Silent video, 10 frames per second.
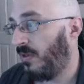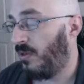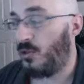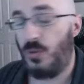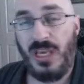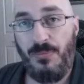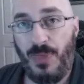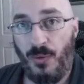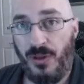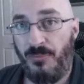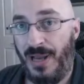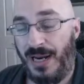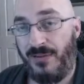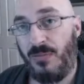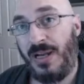So we'll keep that one in the back of
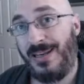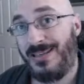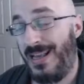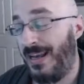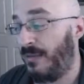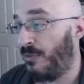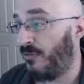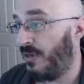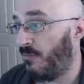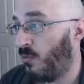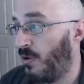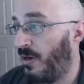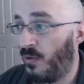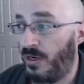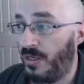our mind as candidate move number 1, and
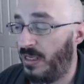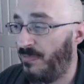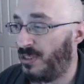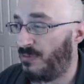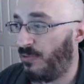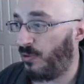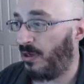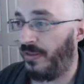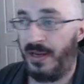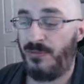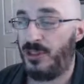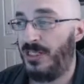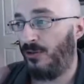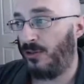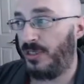we're going to keep exploring that. I'm just now
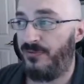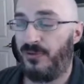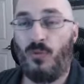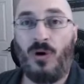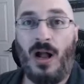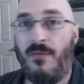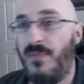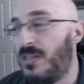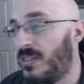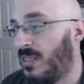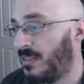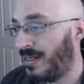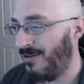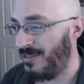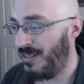looking for more obvious things, and I
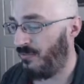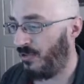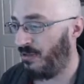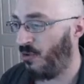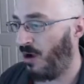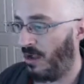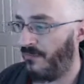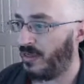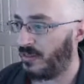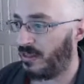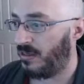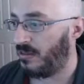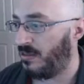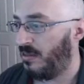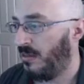don't see any really more obvious things.